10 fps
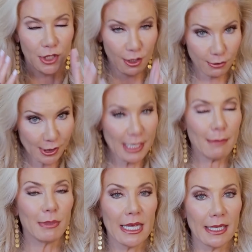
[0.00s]
to your
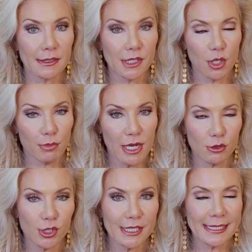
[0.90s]
siblings, your
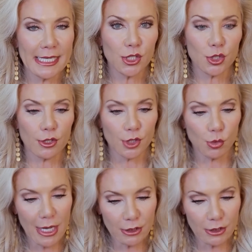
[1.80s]
brothers and sisters,